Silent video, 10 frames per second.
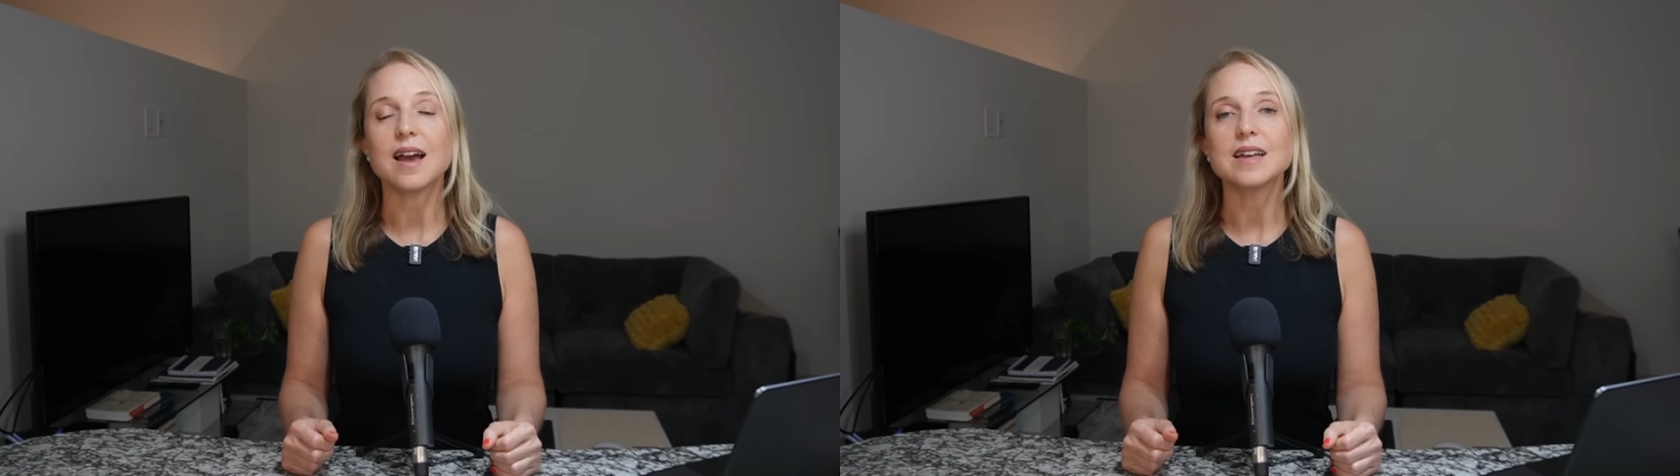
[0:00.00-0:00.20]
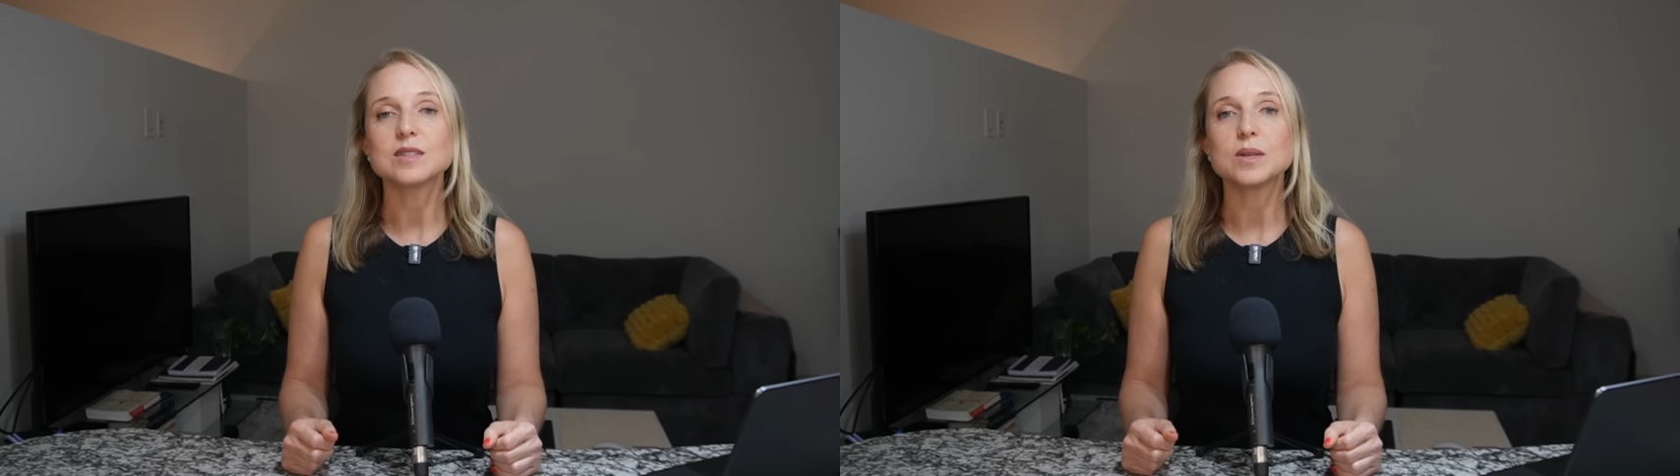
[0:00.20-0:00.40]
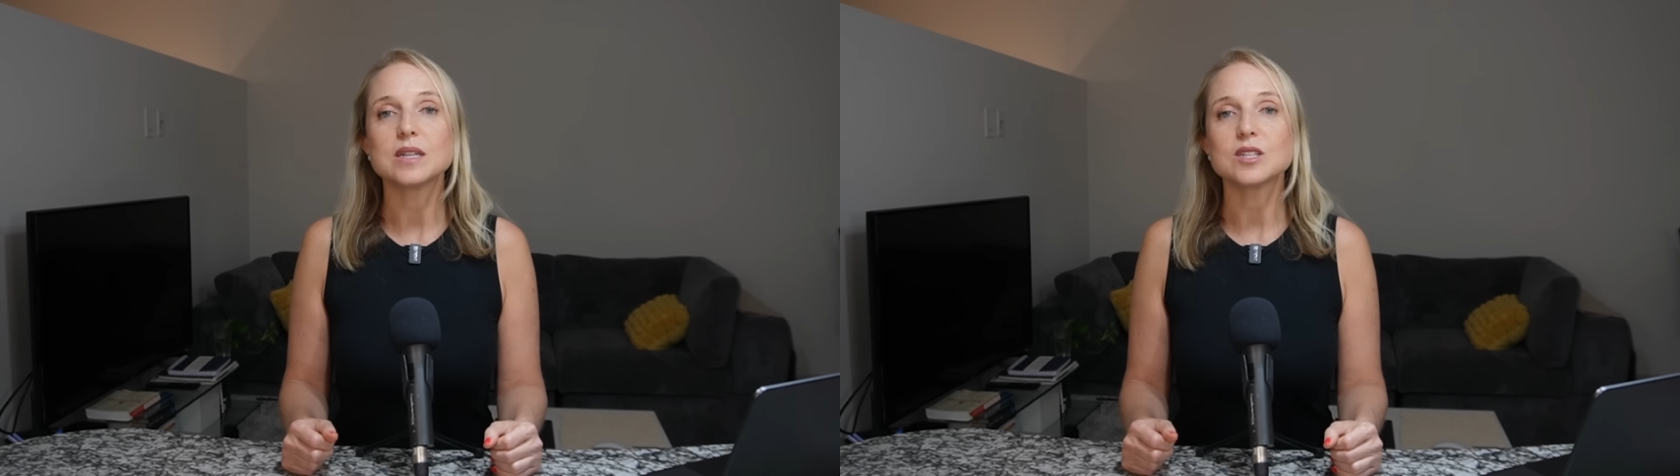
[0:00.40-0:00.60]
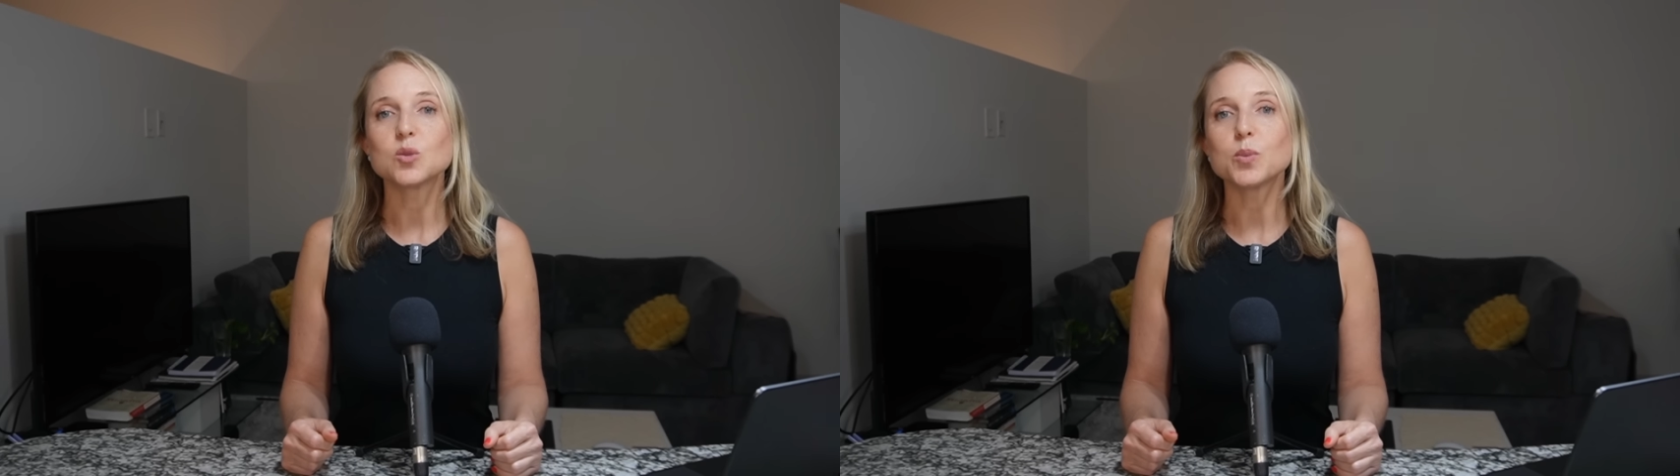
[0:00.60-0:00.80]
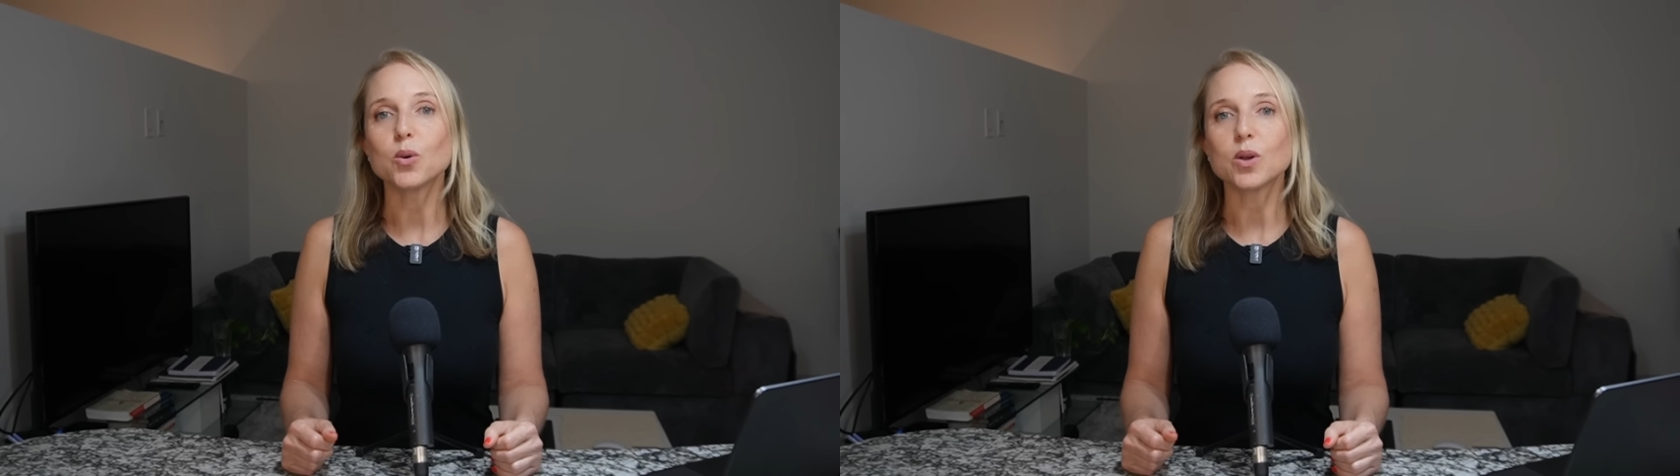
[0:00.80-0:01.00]
has been
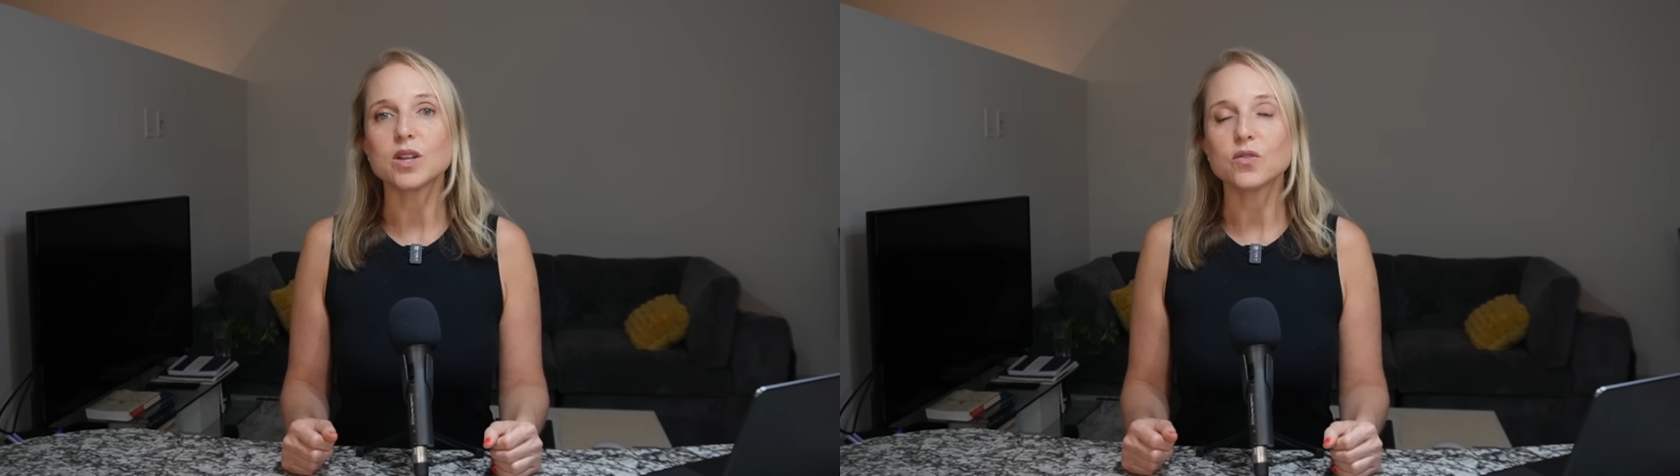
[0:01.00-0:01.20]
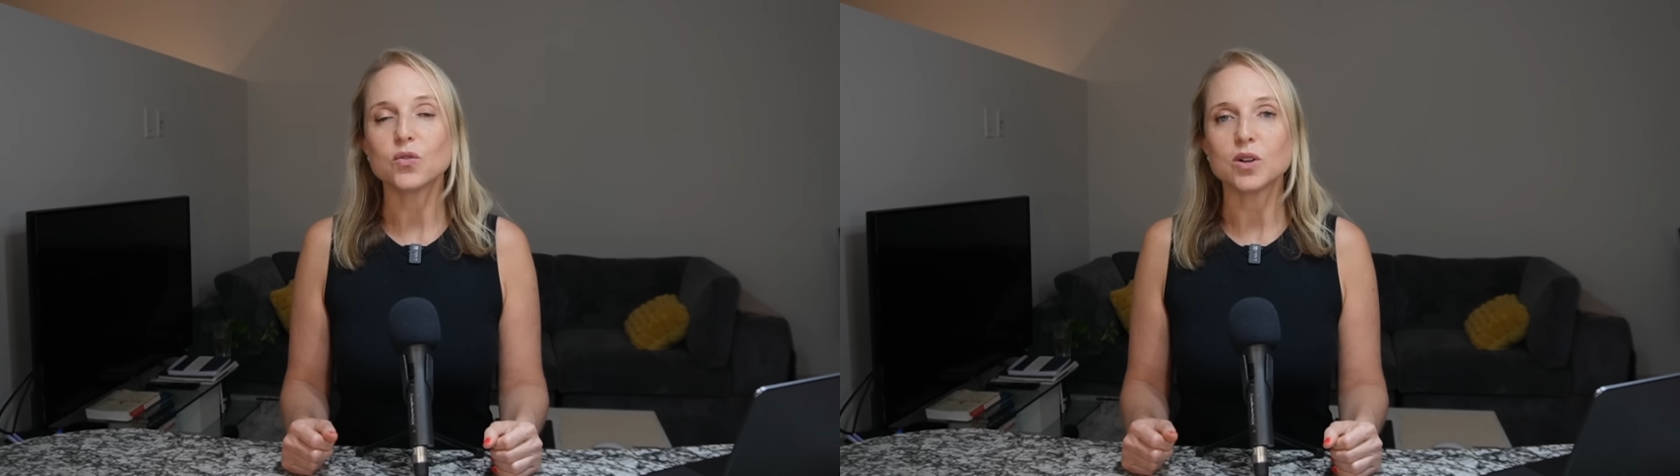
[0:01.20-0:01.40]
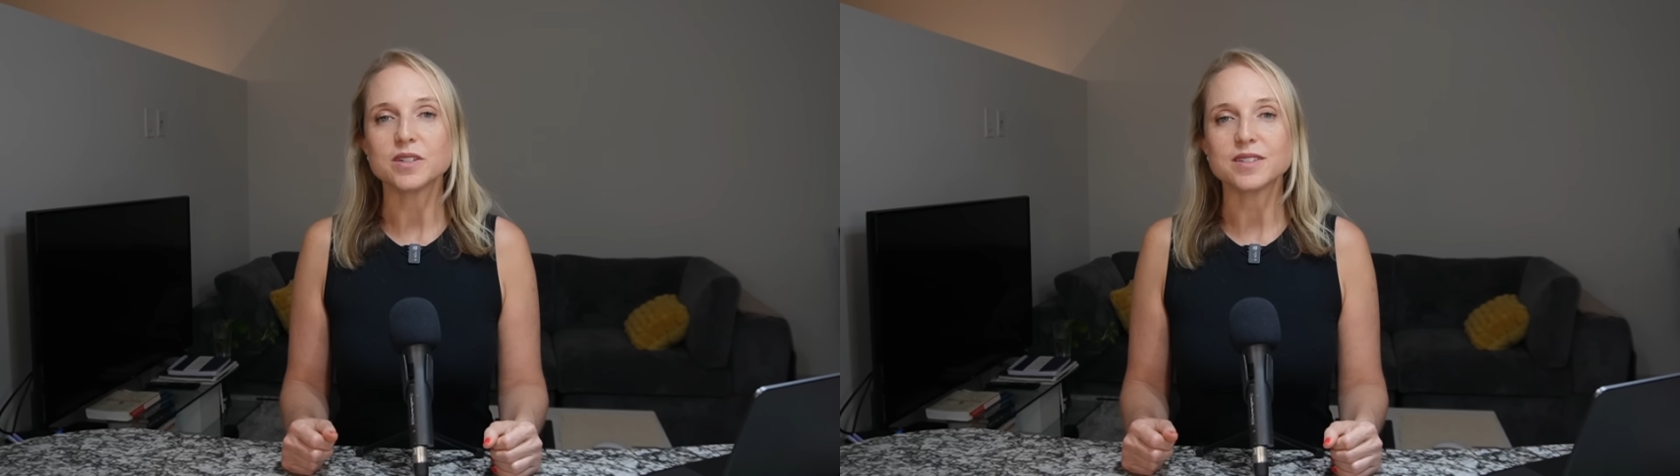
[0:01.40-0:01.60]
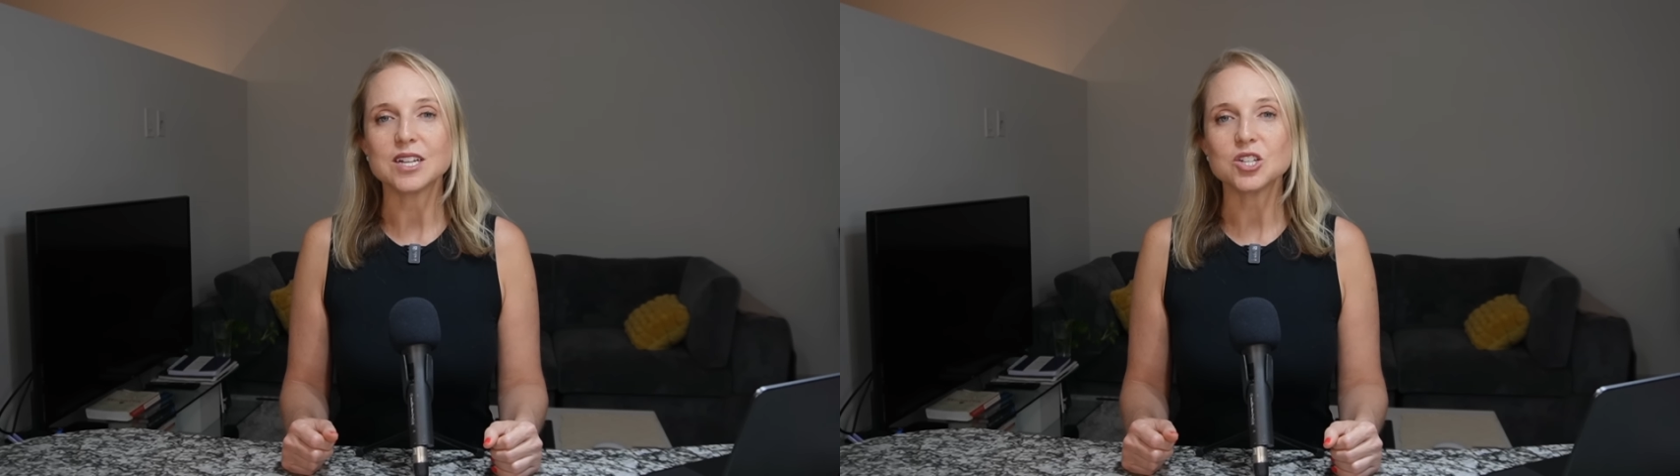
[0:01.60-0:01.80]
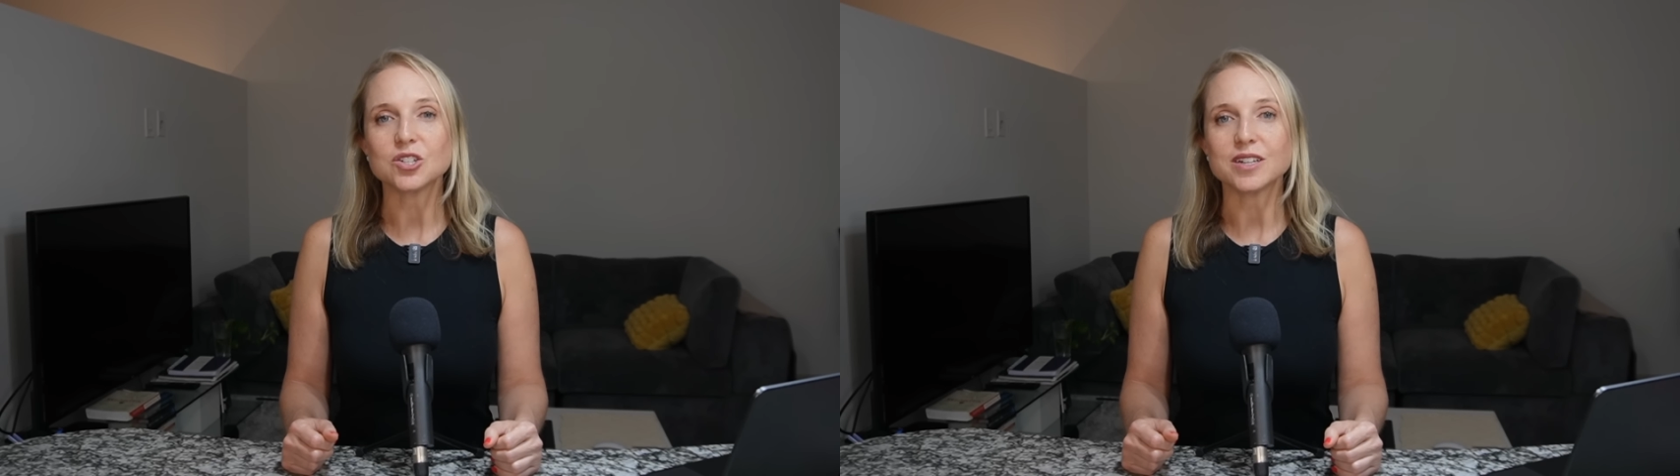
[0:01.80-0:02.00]
spoken for
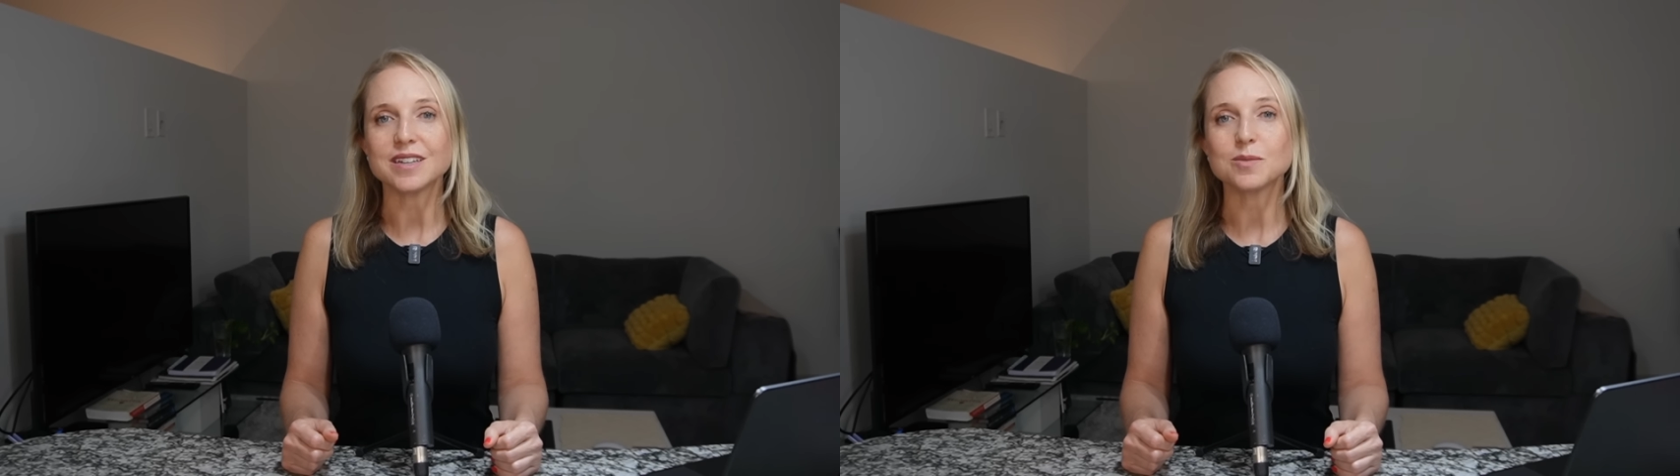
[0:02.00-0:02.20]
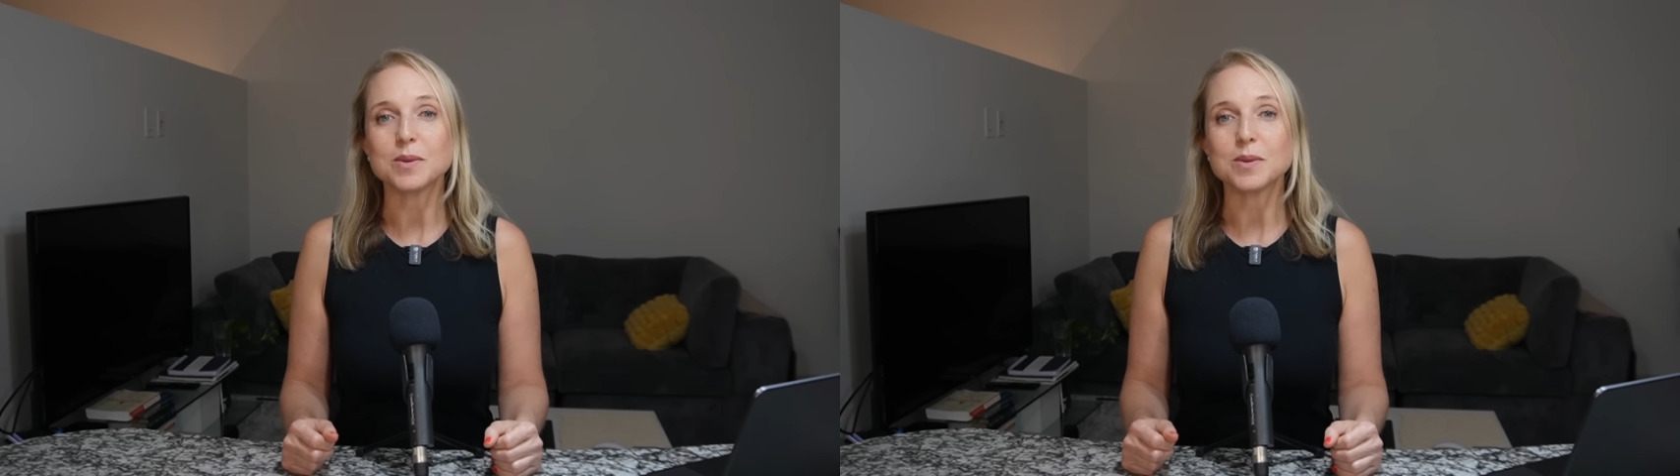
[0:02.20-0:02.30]
centuries,